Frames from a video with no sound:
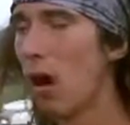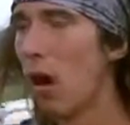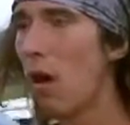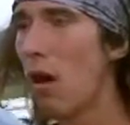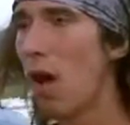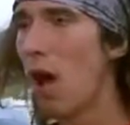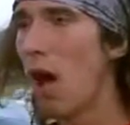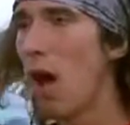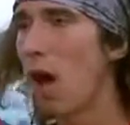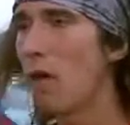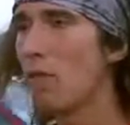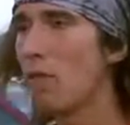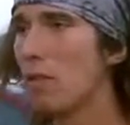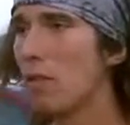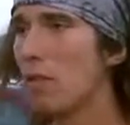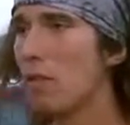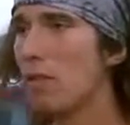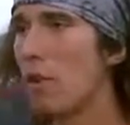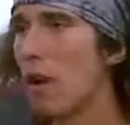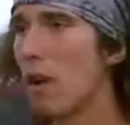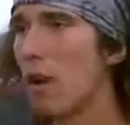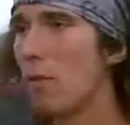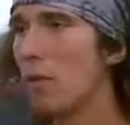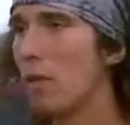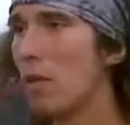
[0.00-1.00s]
I don't have any
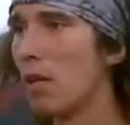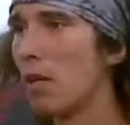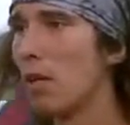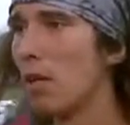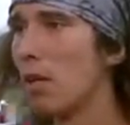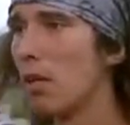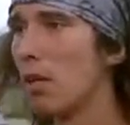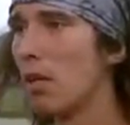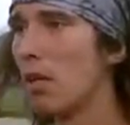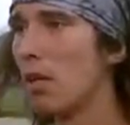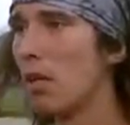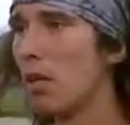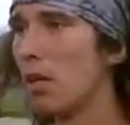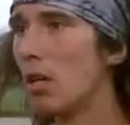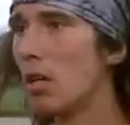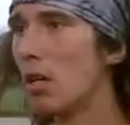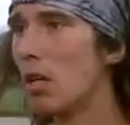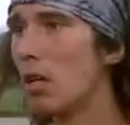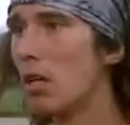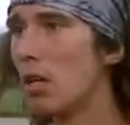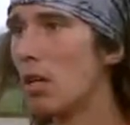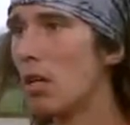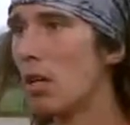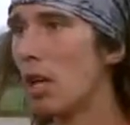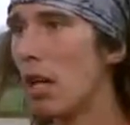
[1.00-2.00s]
family.
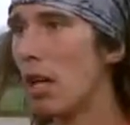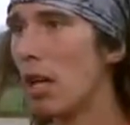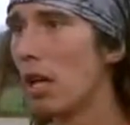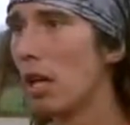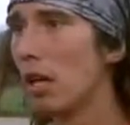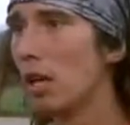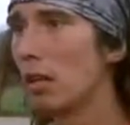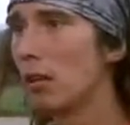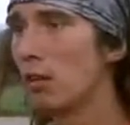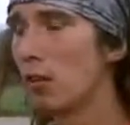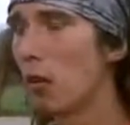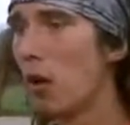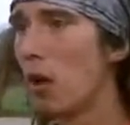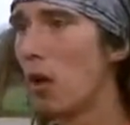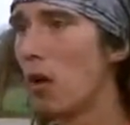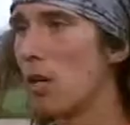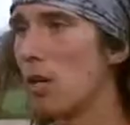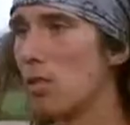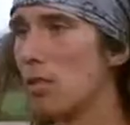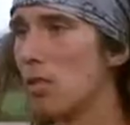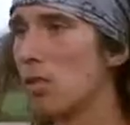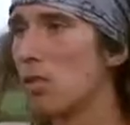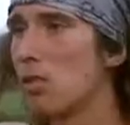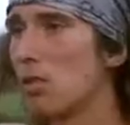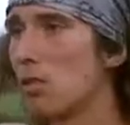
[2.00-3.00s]
Like, as far
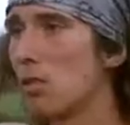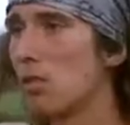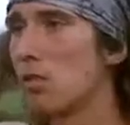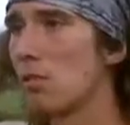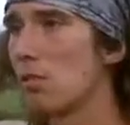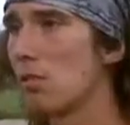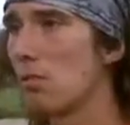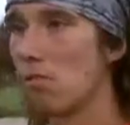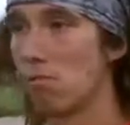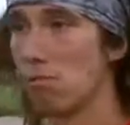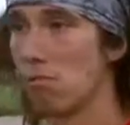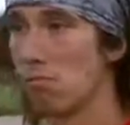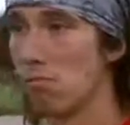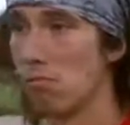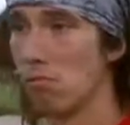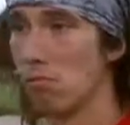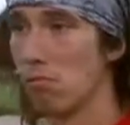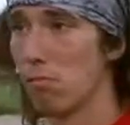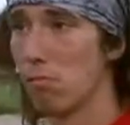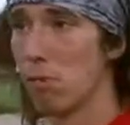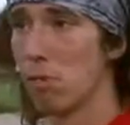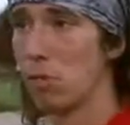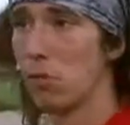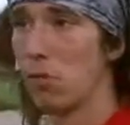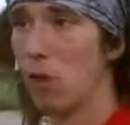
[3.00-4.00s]

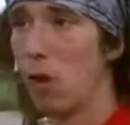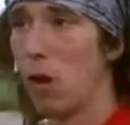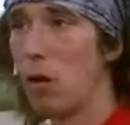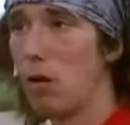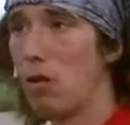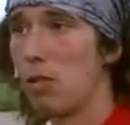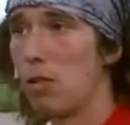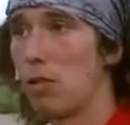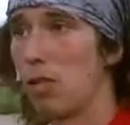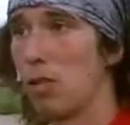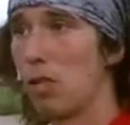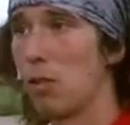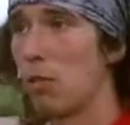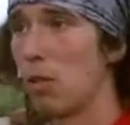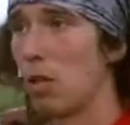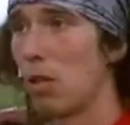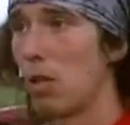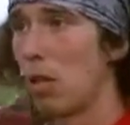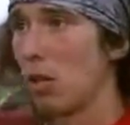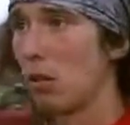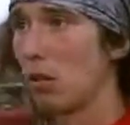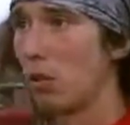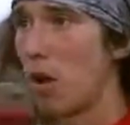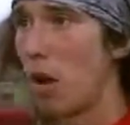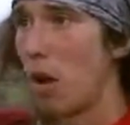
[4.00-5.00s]
as
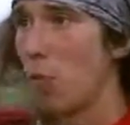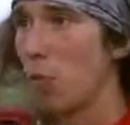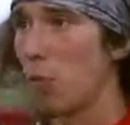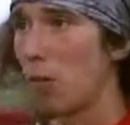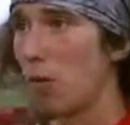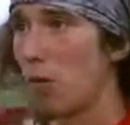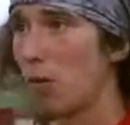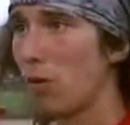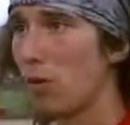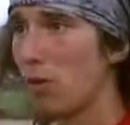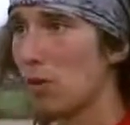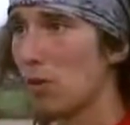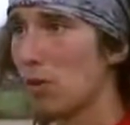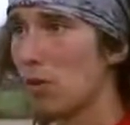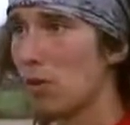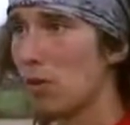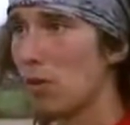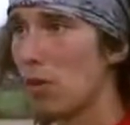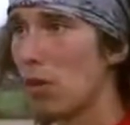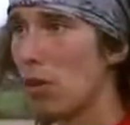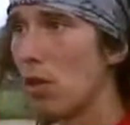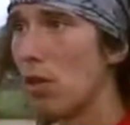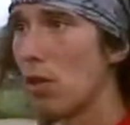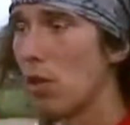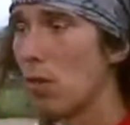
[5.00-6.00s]
anybody I grew up with is
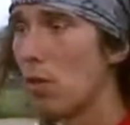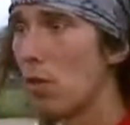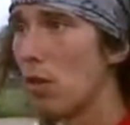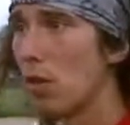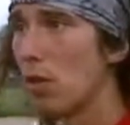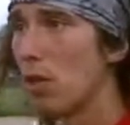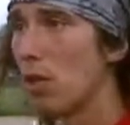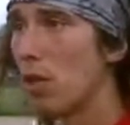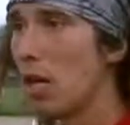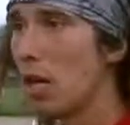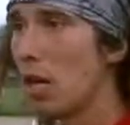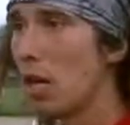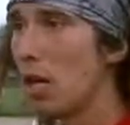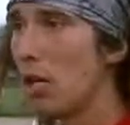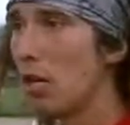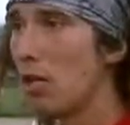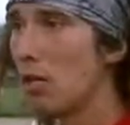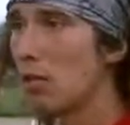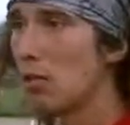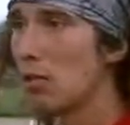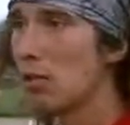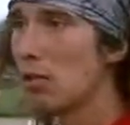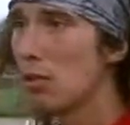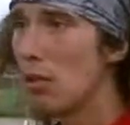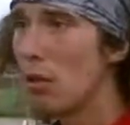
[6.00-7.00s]
concerned, I'm already dead,
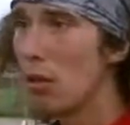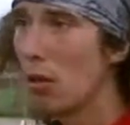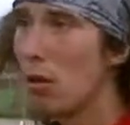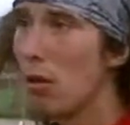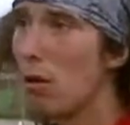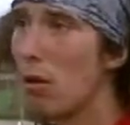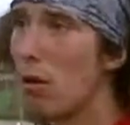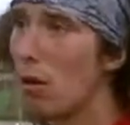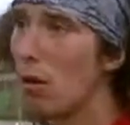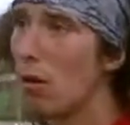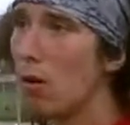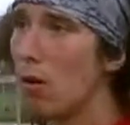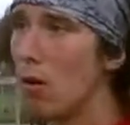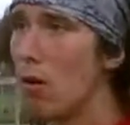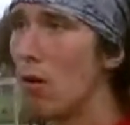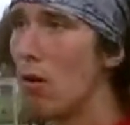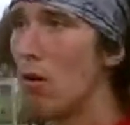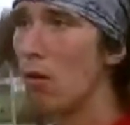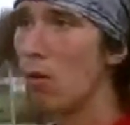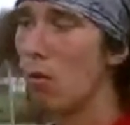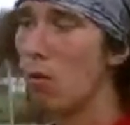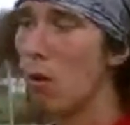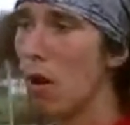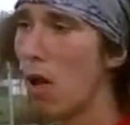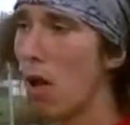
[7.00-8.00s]
so
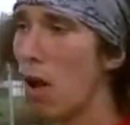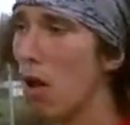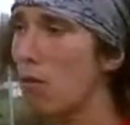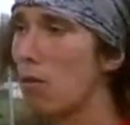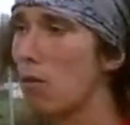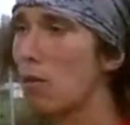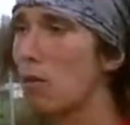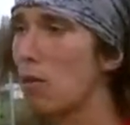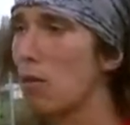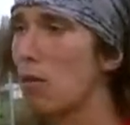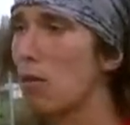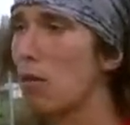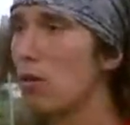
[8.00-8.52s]
whatever.